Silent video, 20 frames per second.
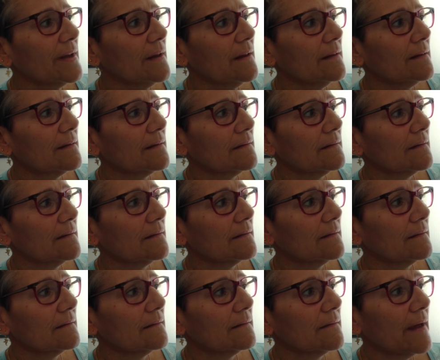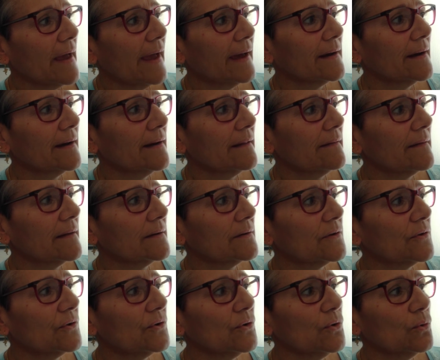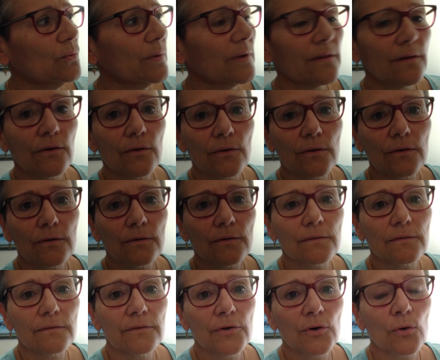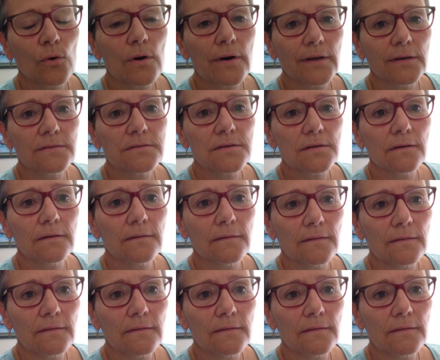teeth had anything to do with your your organs.